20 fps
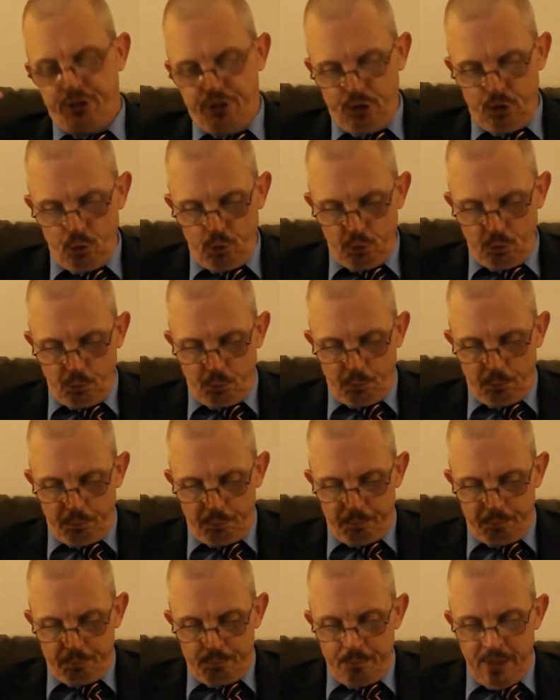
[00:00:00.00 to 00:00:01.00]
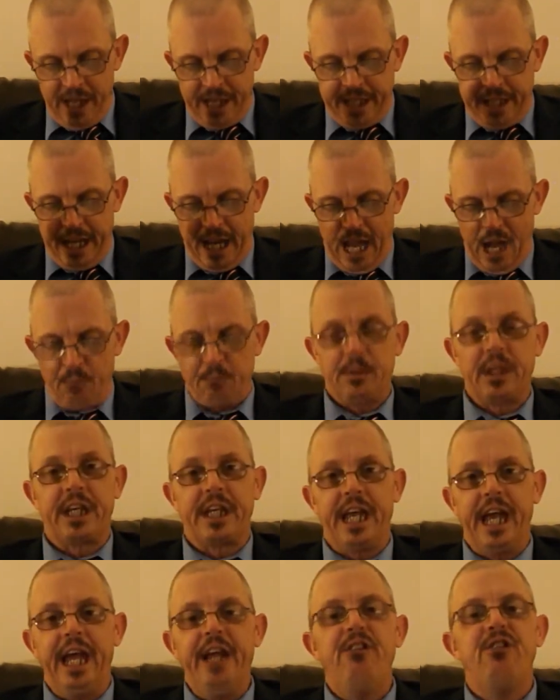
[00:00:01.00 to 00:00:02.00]
to make
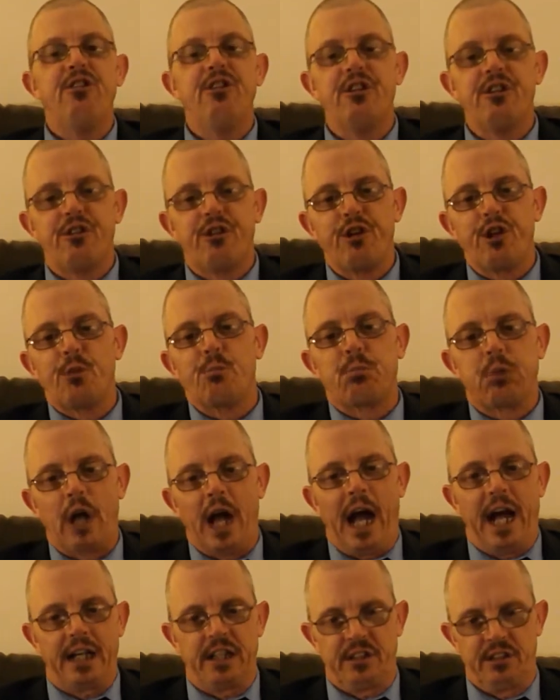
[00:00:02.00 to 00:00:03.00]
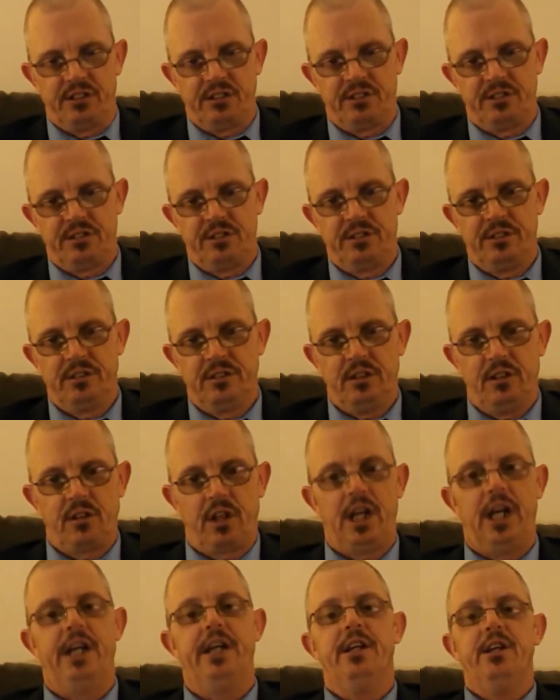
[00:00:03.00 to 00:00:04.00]
application to the practice.
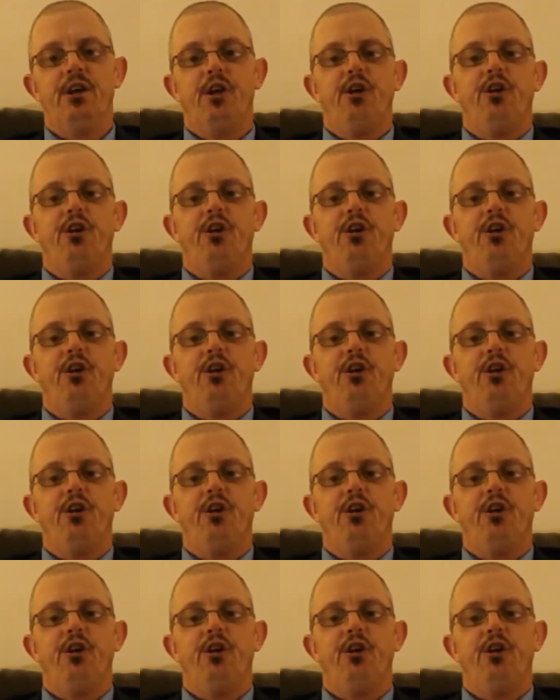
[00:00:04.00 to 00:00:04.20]
Okay?